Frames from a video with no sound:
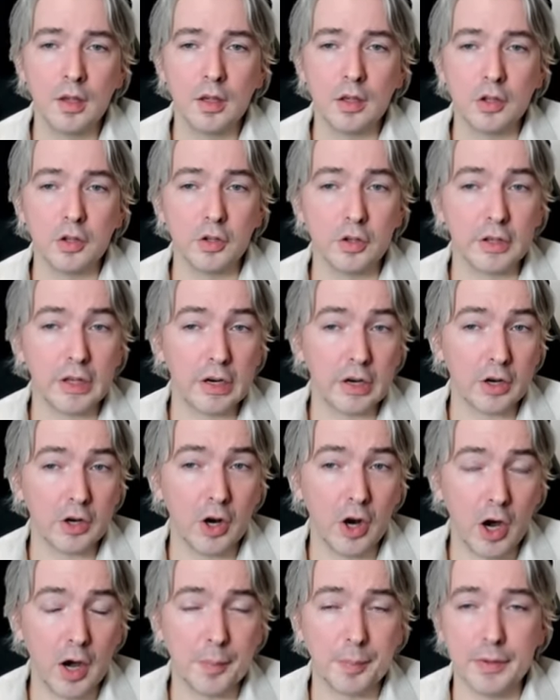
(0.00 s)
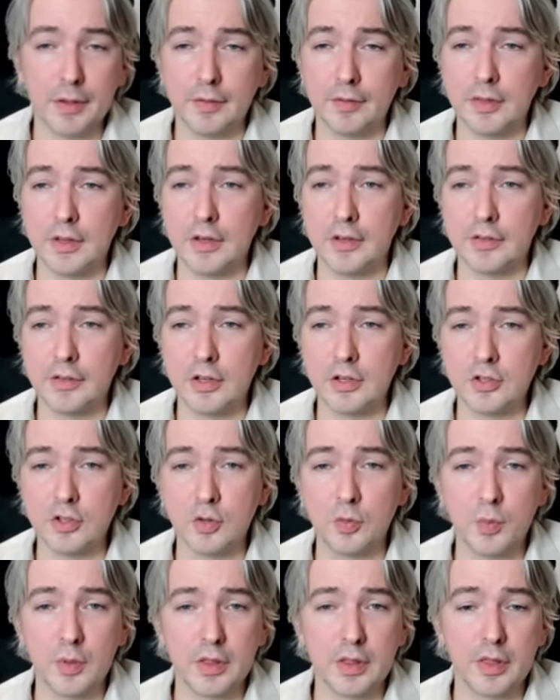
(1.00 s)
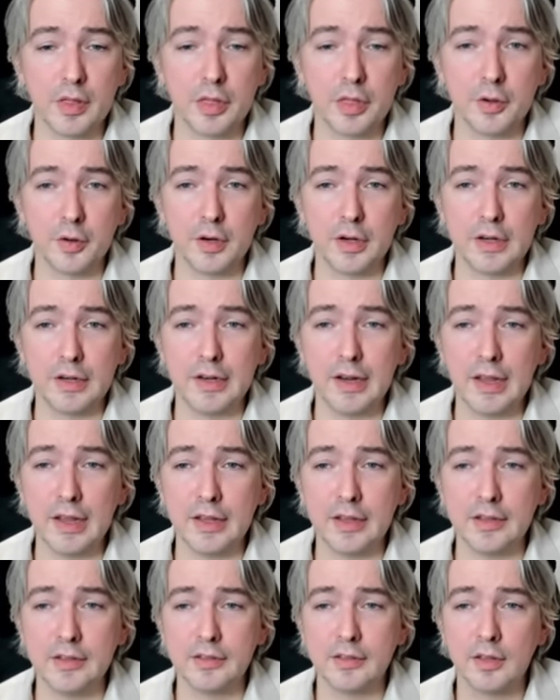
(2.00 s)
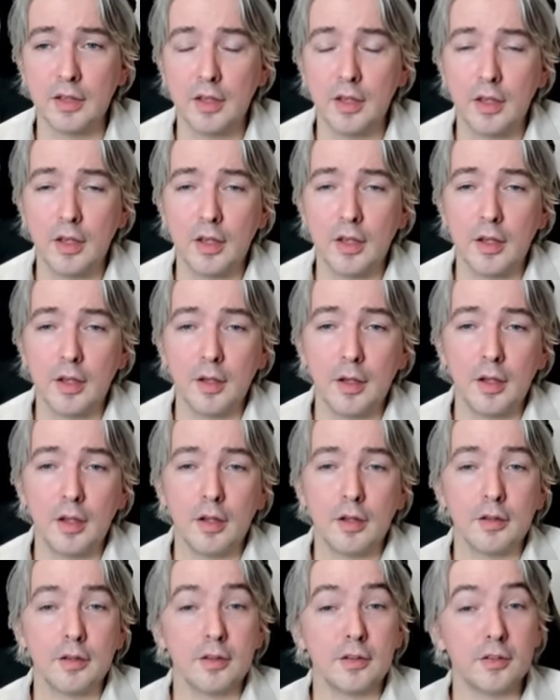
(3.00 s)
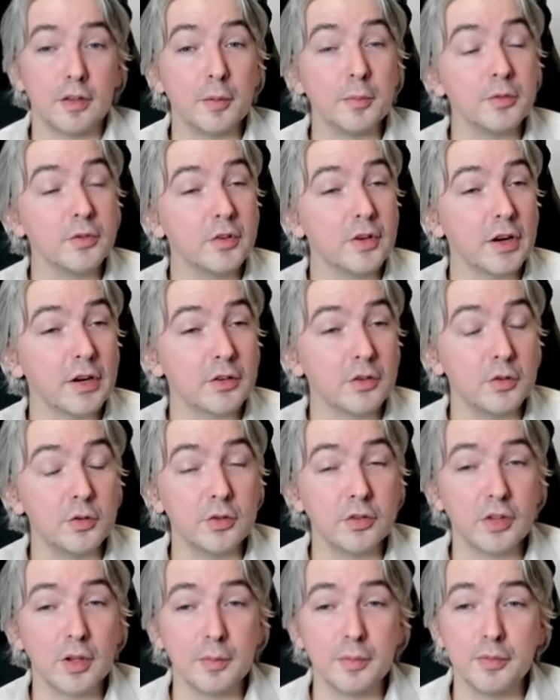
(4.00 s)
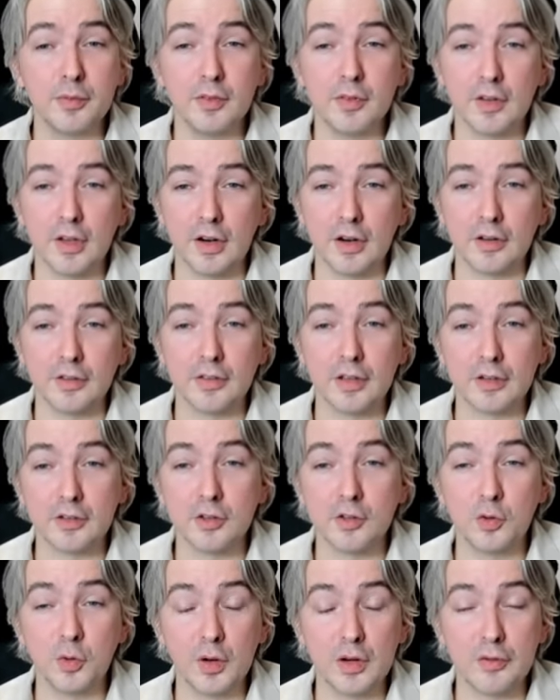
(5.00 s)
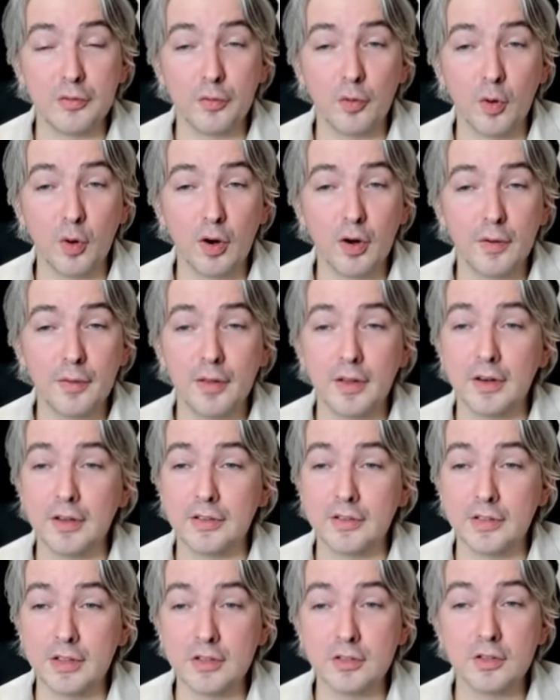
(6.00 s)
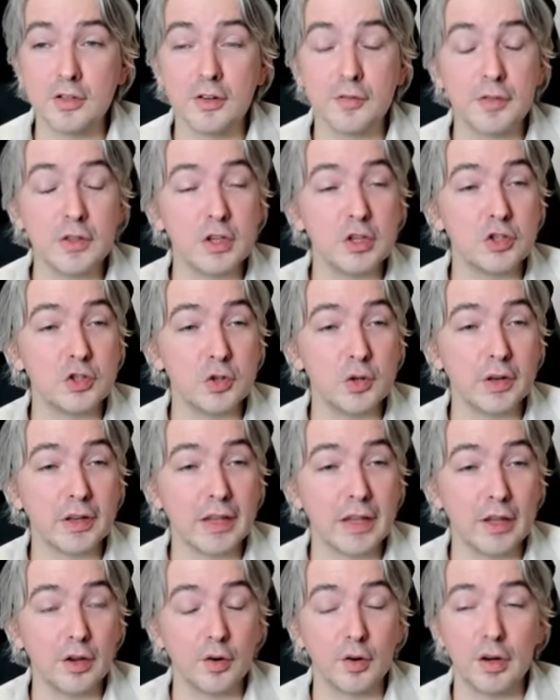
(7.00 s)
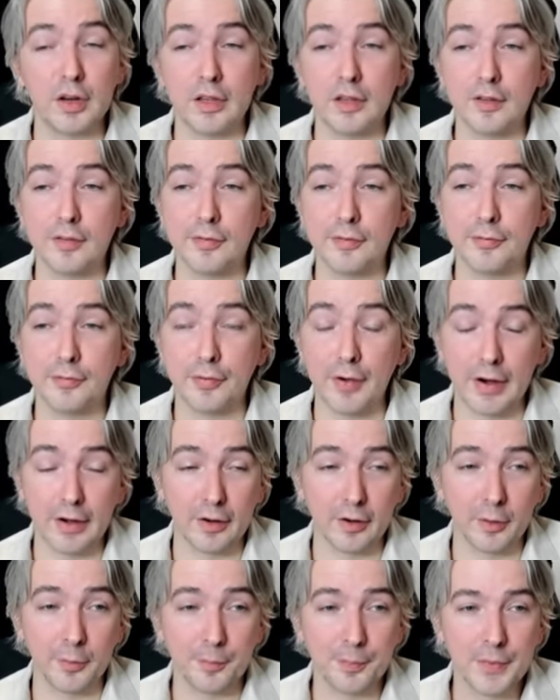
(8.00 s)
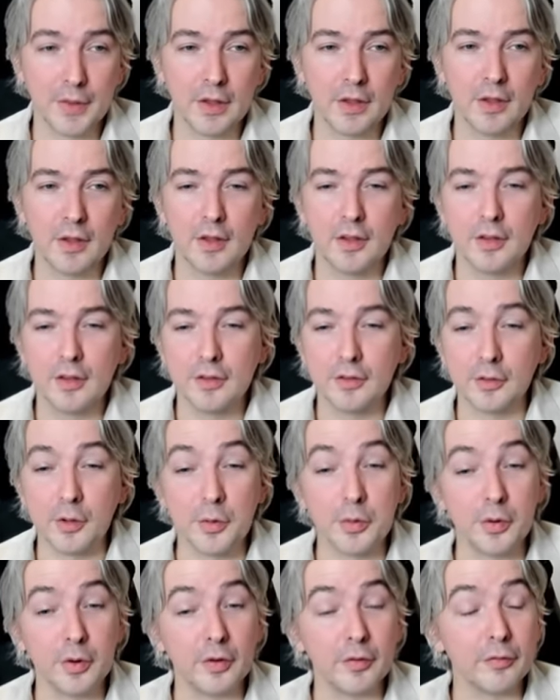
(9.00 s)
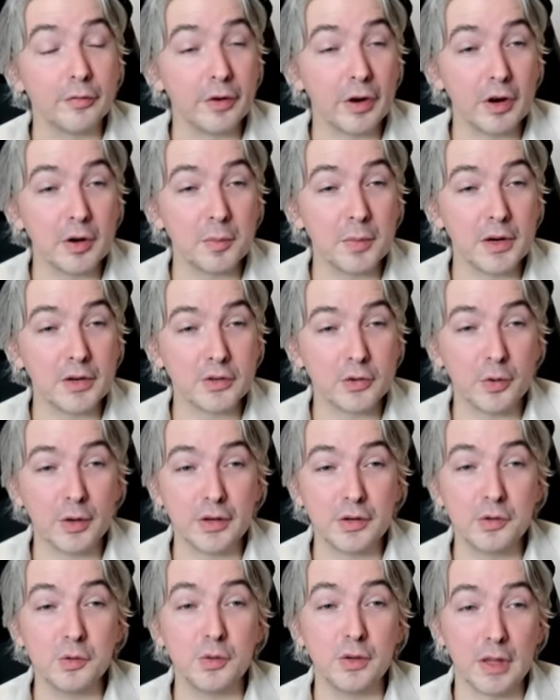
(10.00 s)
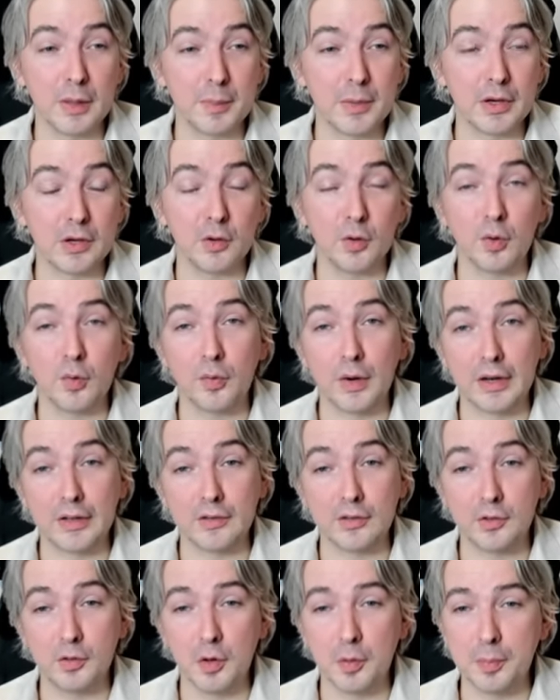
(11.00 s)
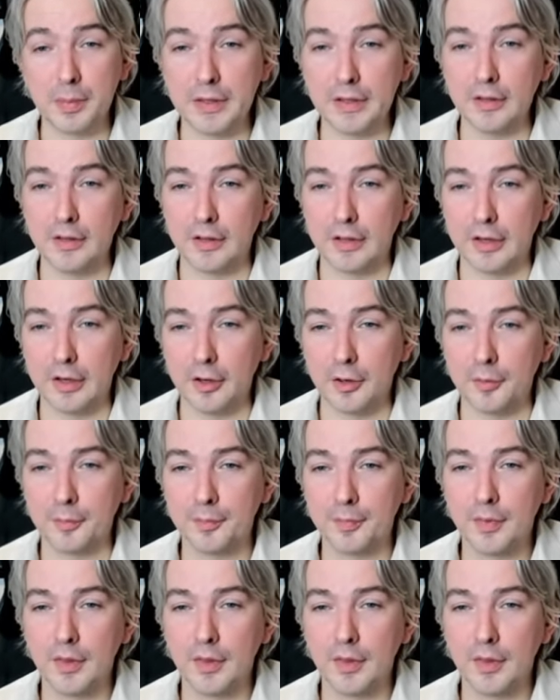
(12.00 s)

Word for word: You'll get a copy of the decision within 30 days. Subject to sub, uh, section 24, a decision of the adjudicator is final. So they're very much going to limit your rights to appeal here.